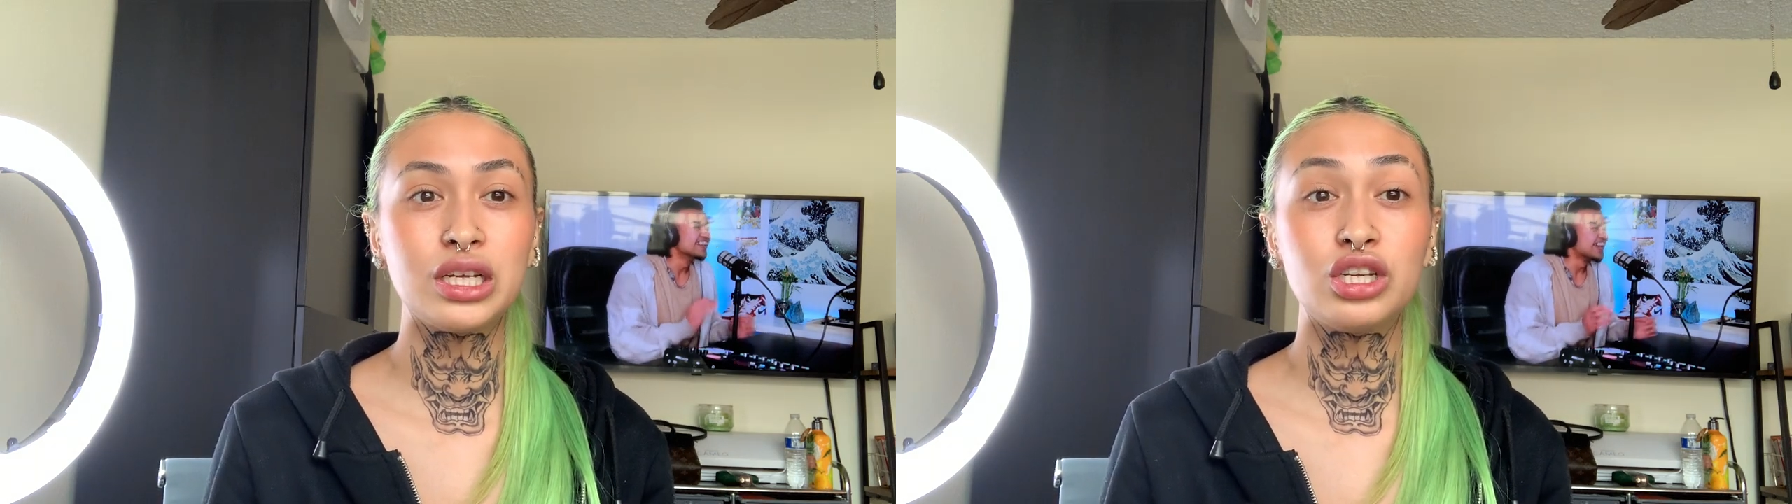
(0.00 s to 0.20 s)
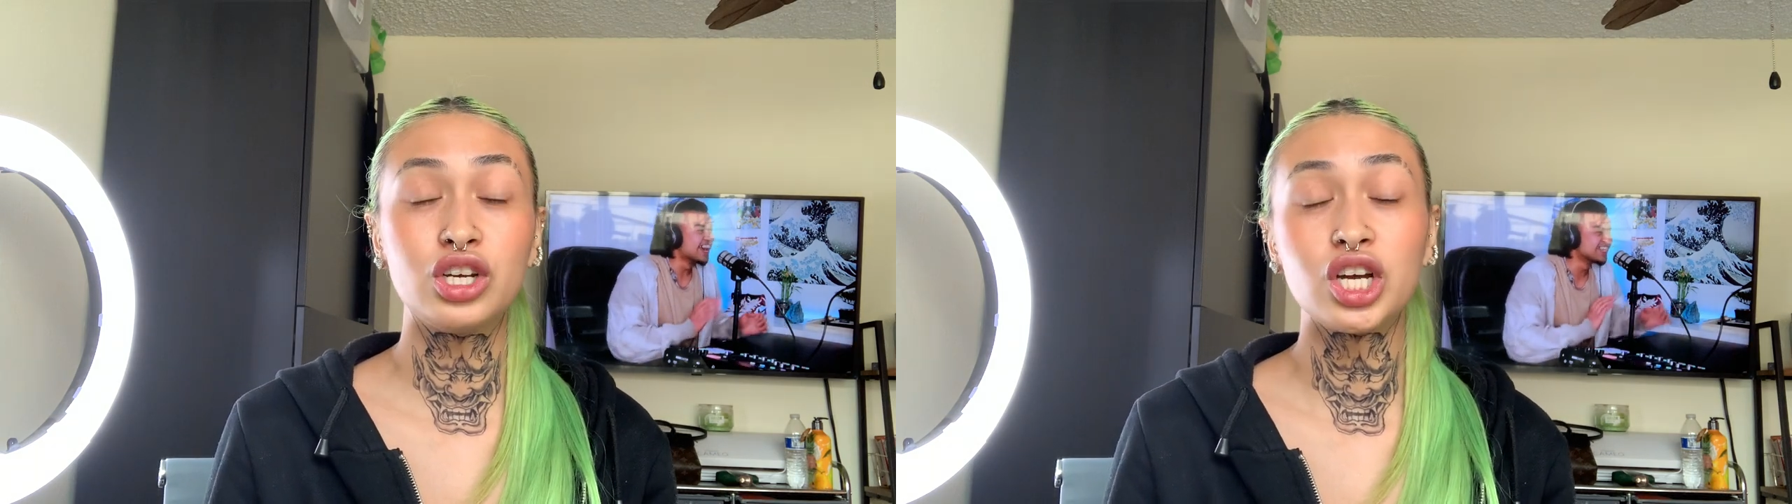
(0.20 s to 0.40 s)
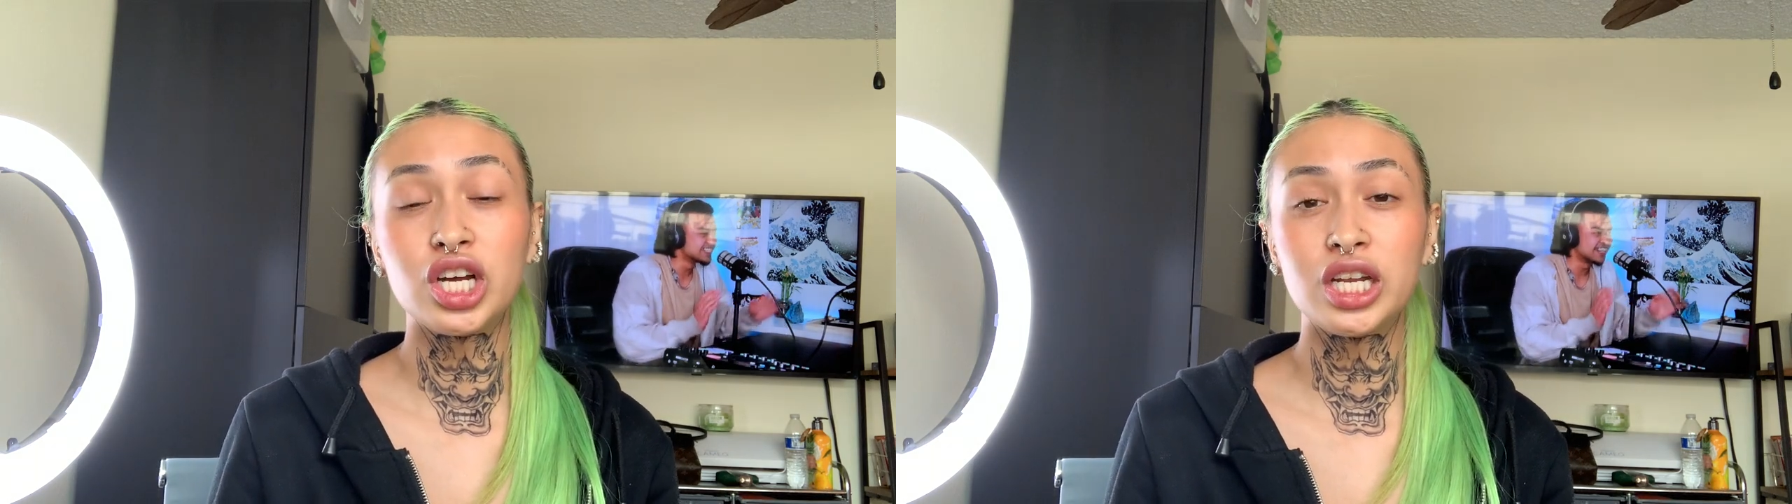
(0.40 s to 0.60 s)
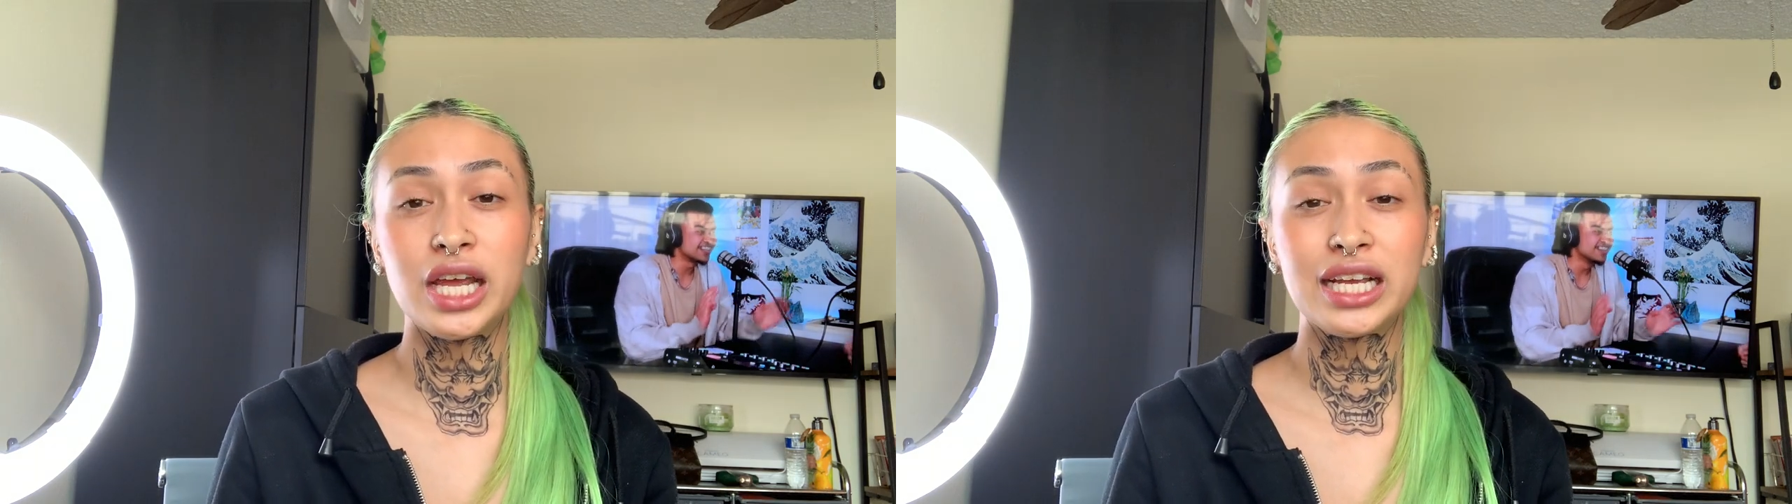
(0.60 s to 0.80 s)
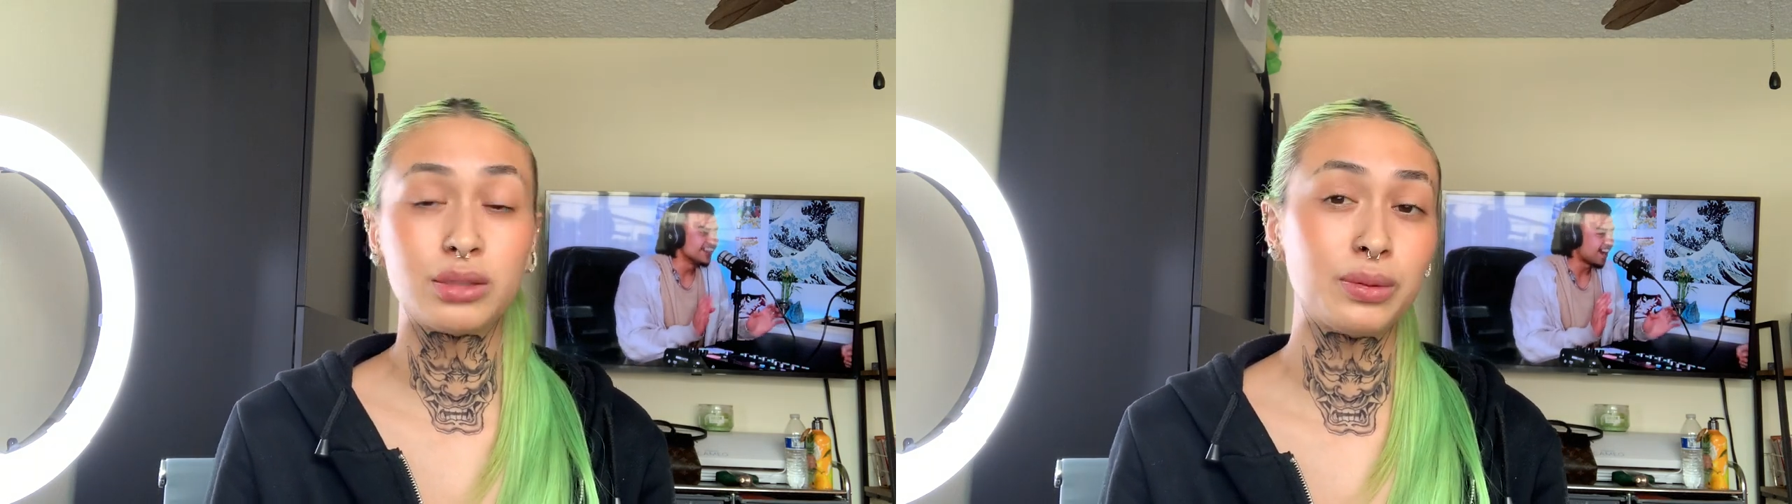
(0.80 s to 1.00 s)
good
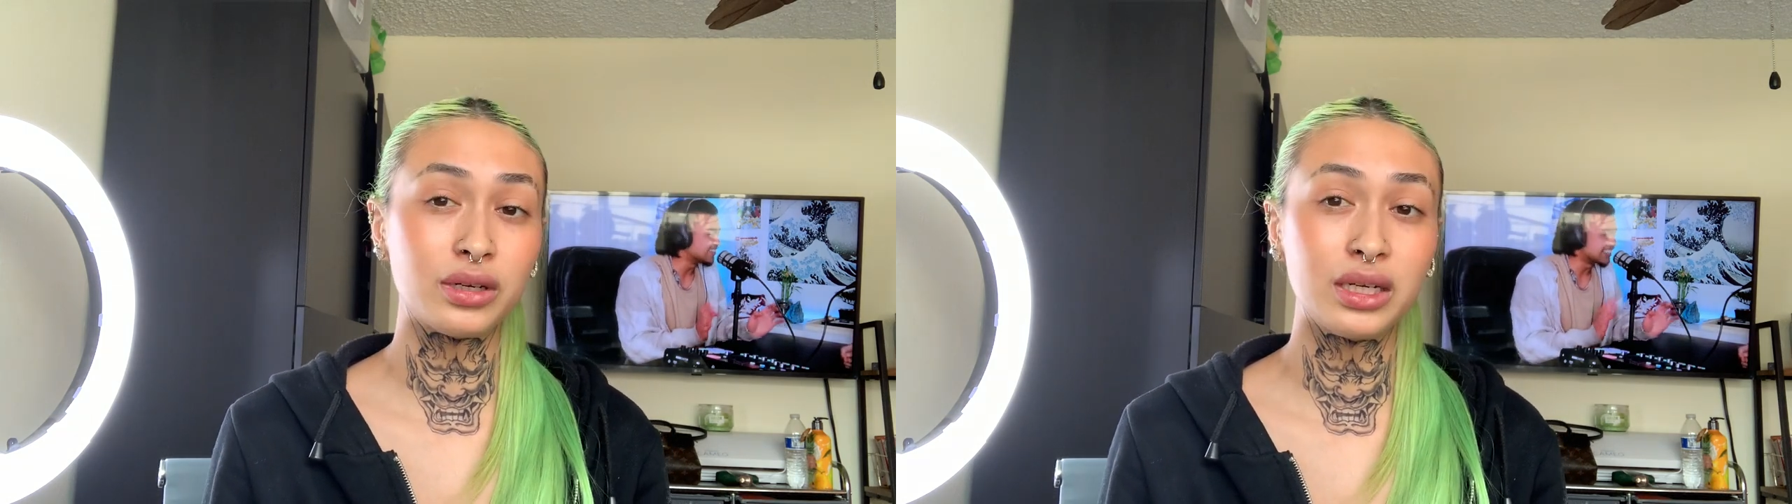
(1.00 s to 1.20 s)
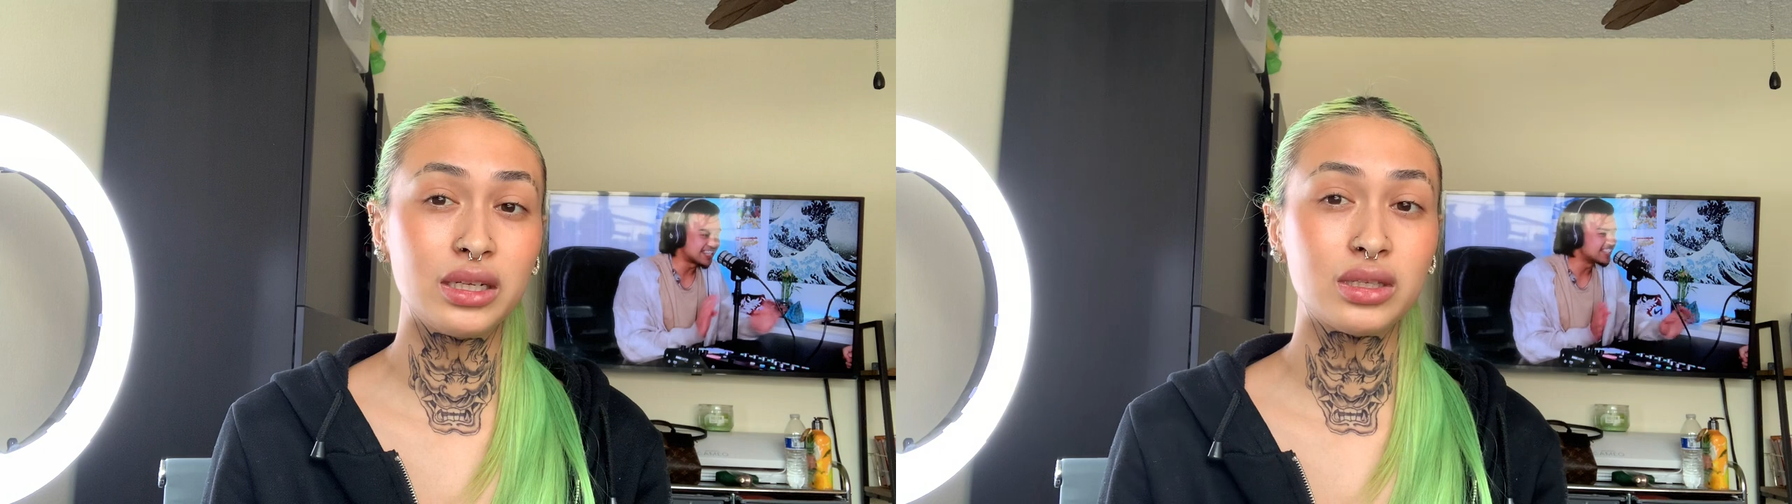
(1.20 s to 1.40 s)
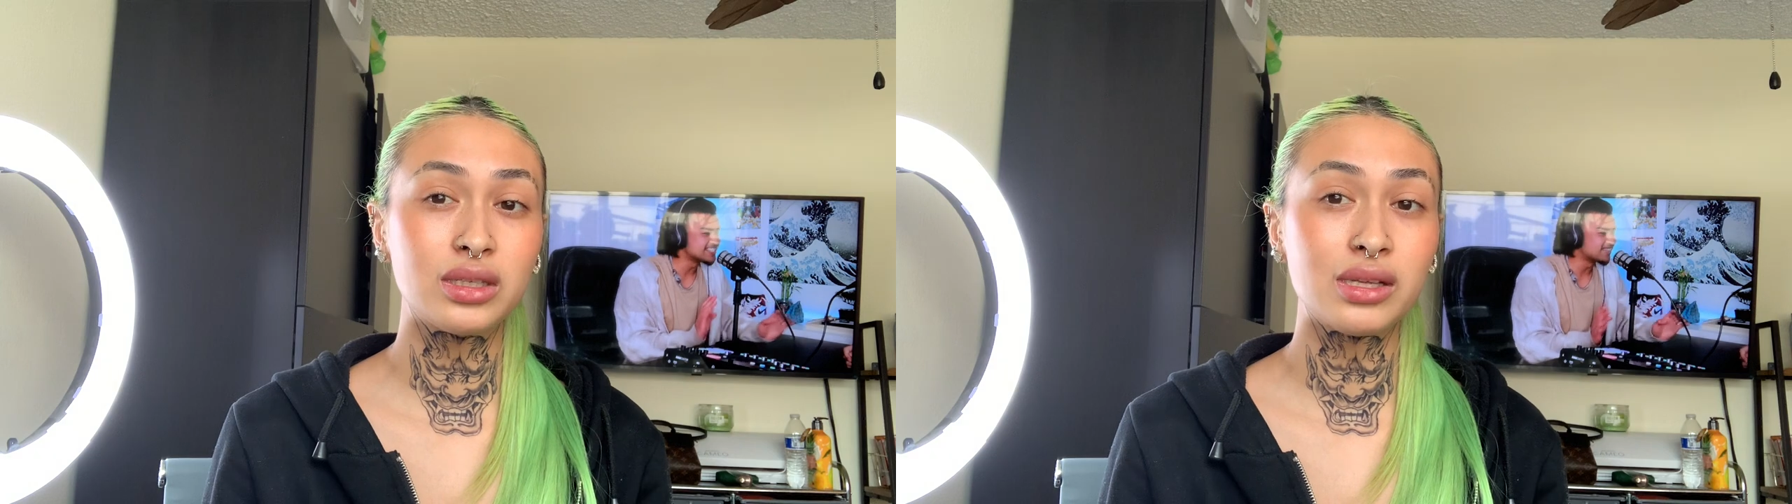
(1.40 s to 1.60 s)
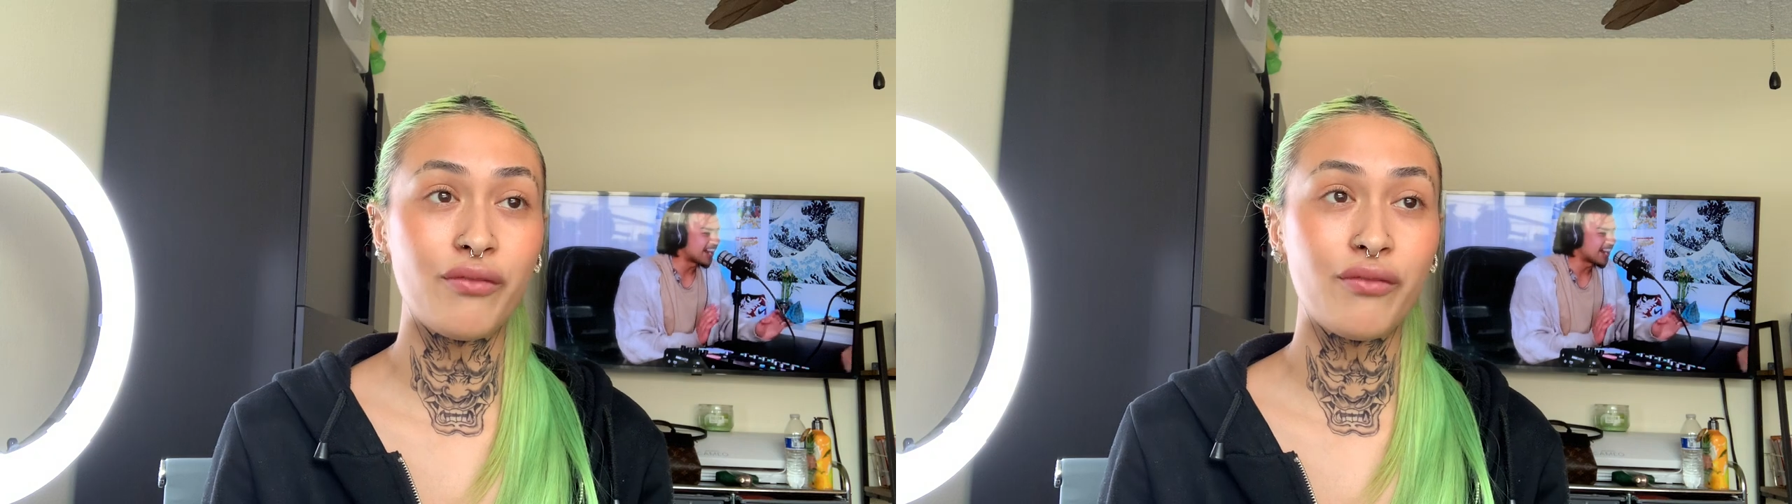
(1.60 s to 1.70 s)
experience